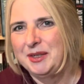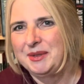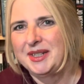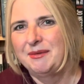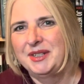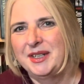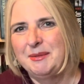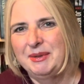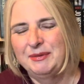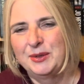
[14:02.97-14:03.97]
who he's never seen
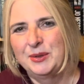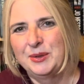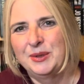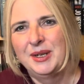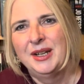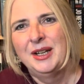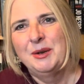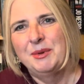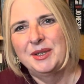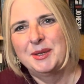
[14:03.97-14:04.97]
before,
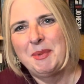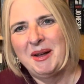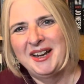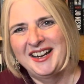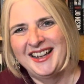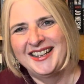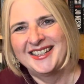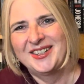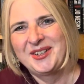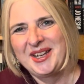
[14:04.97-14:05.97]
with a
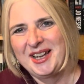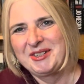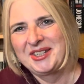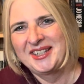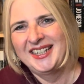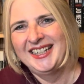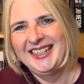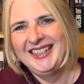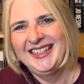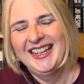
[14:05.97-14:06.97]
spyglass looking out to
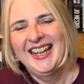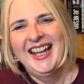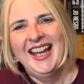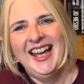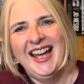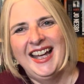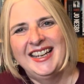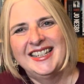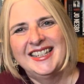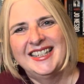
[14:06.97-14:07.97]
sea.
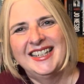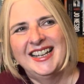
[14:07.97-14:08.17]
And